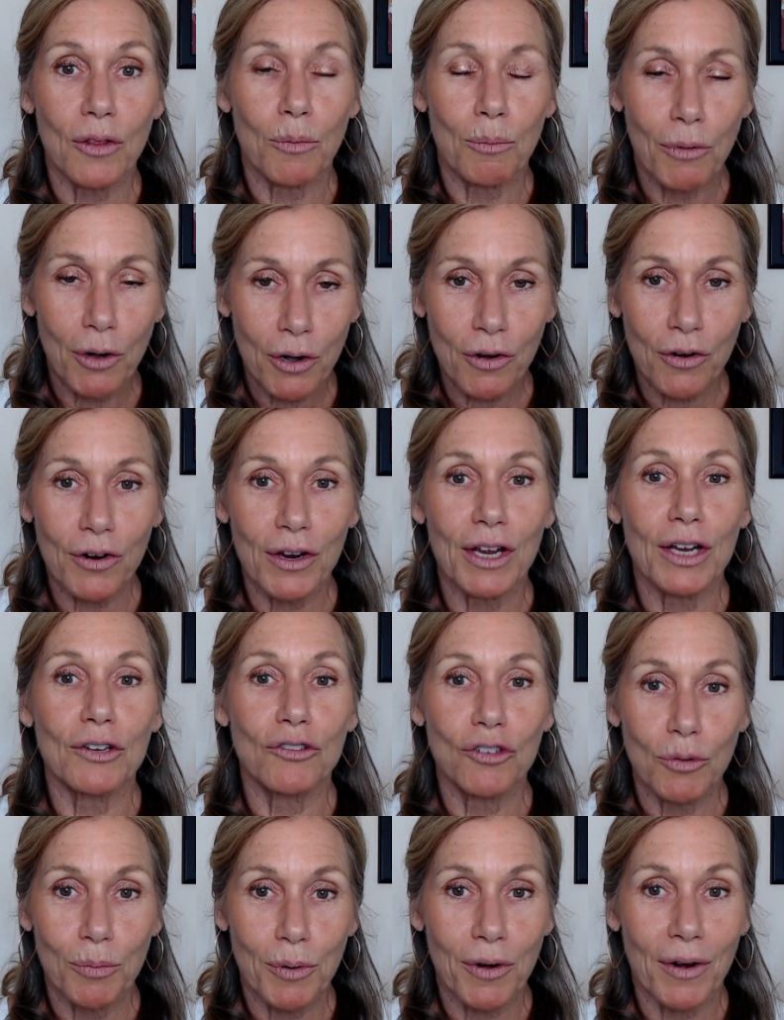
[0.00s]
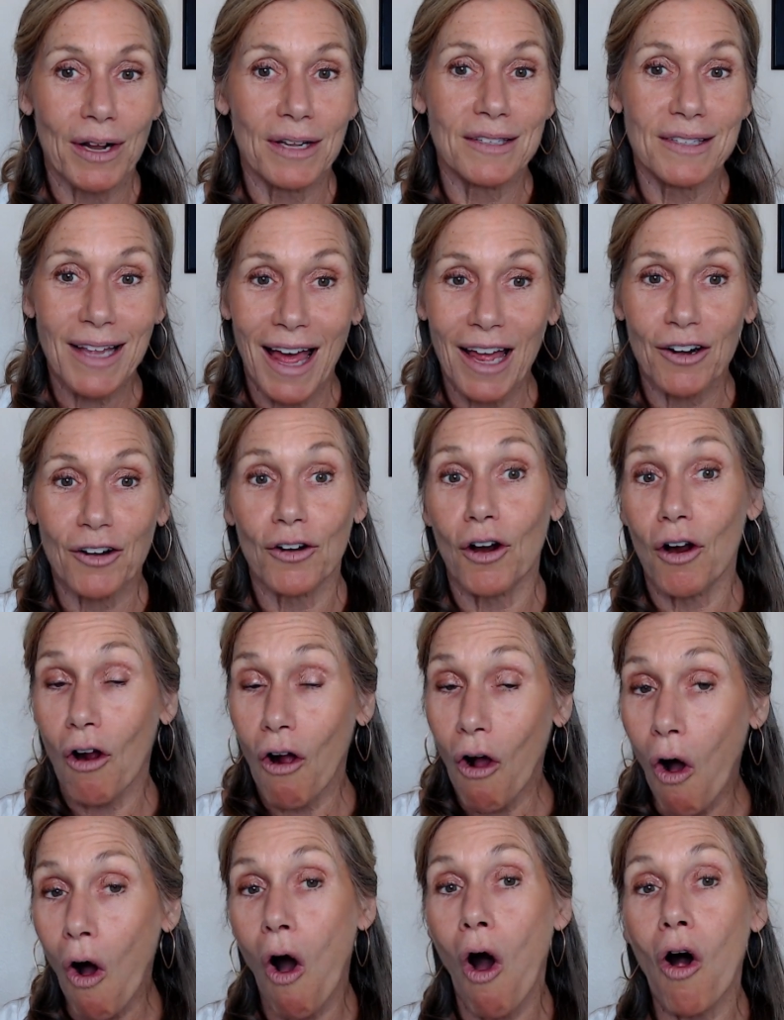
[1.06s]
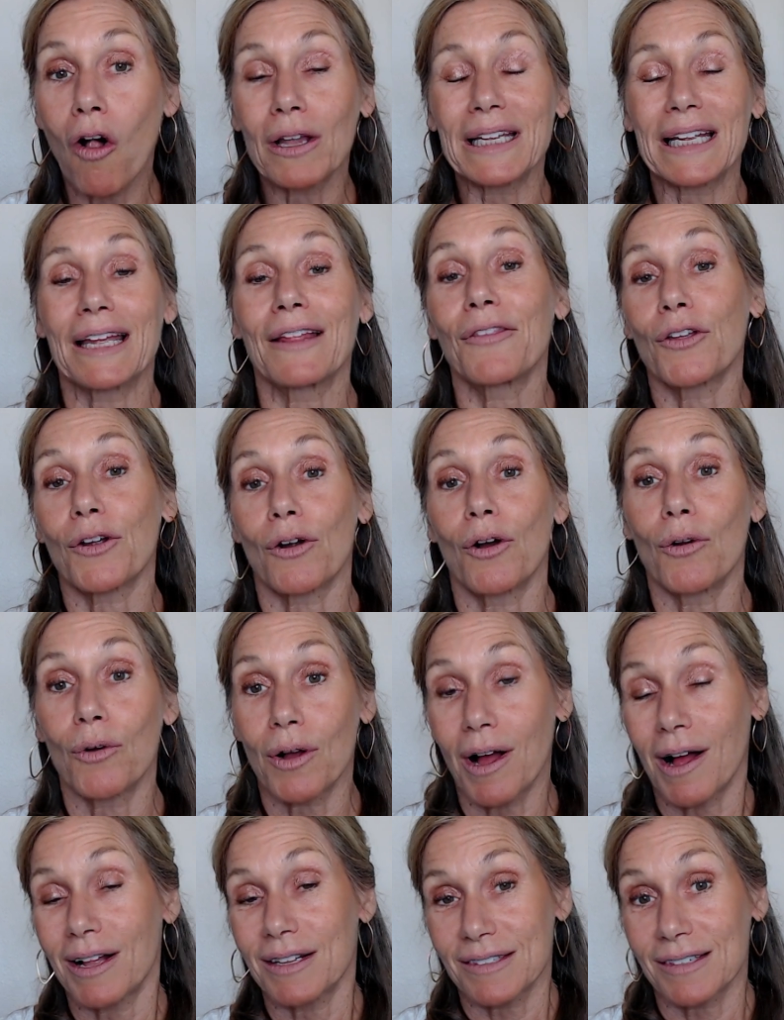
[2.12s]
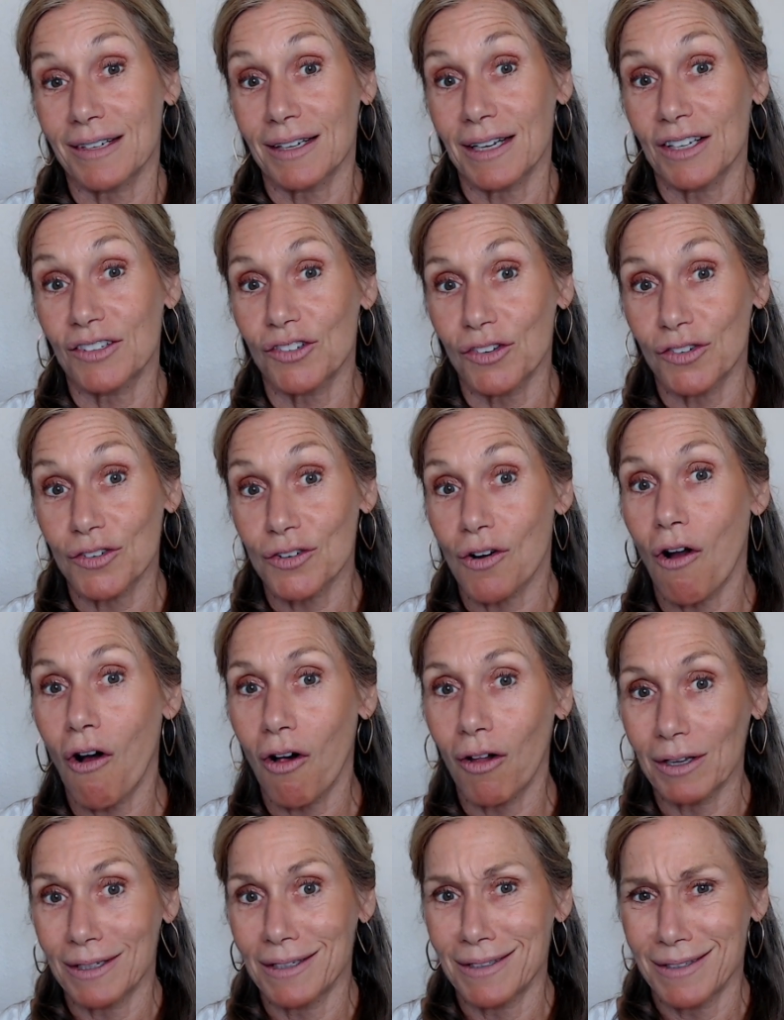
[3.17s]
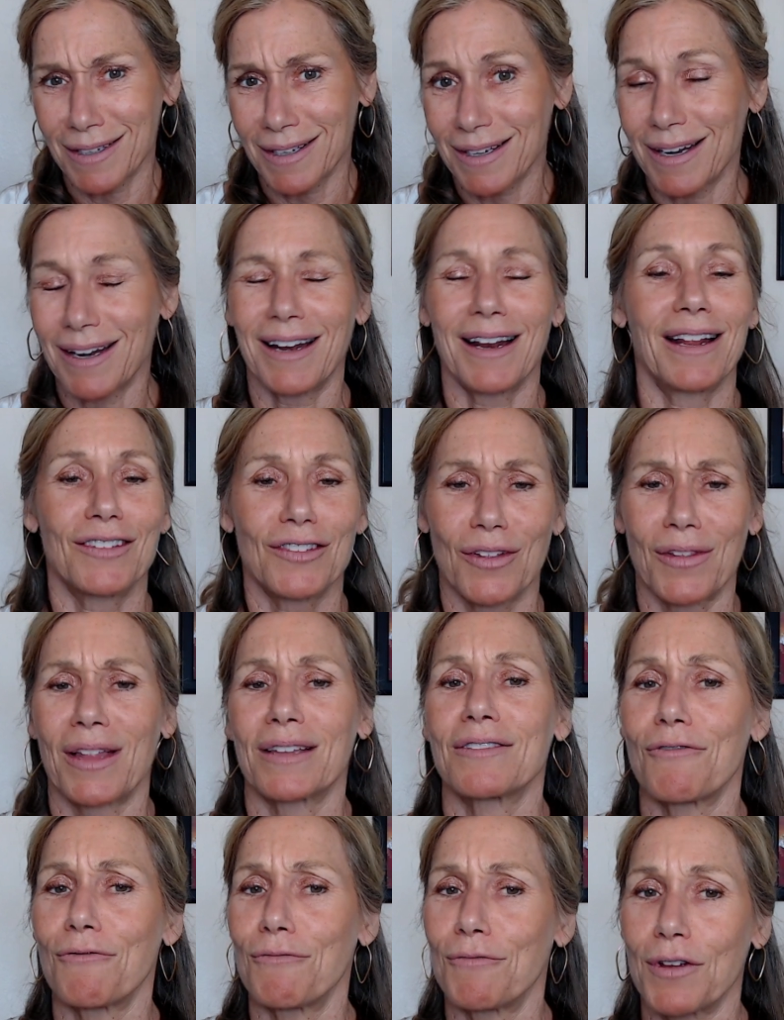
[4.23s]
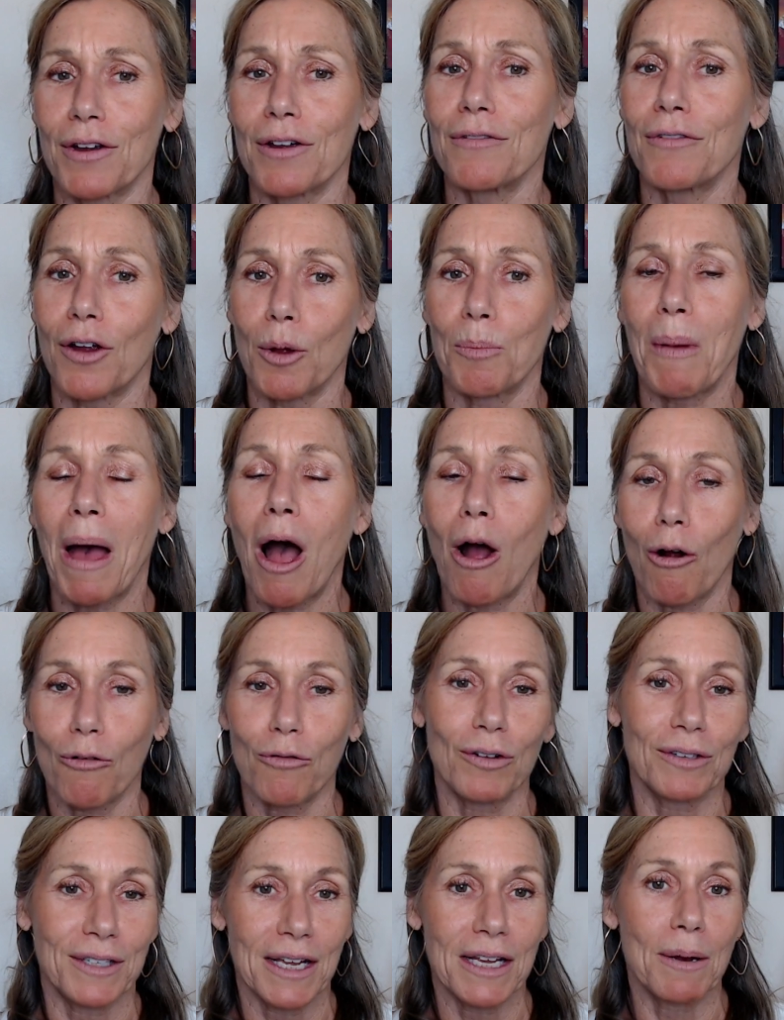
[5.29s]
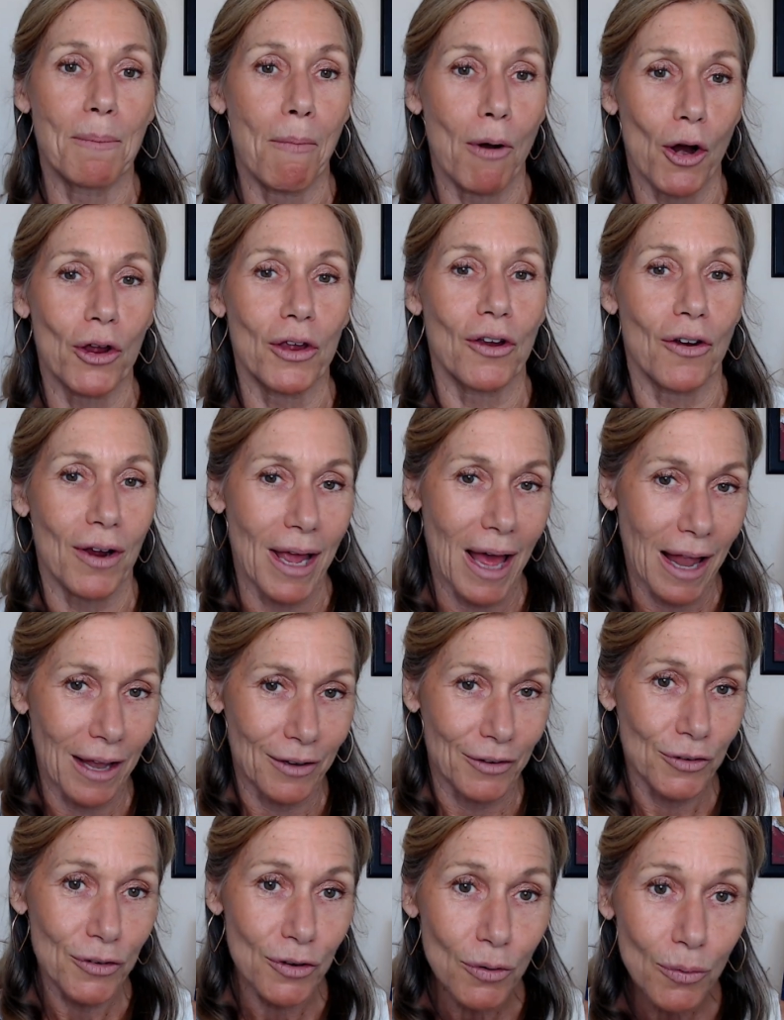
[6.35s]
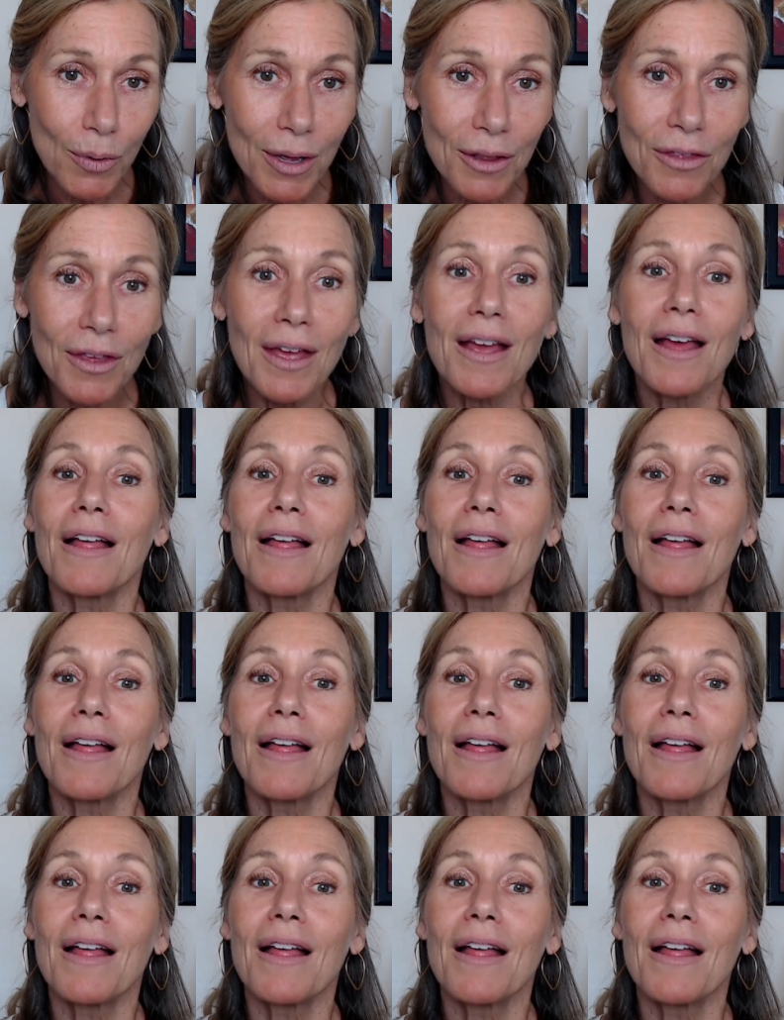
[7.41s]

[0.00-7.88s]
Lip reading: the Mercury, Jupiter, and Saturn are all in their own constellations, are all in dignity. So that's a very, very powerful day to mark your calendar with.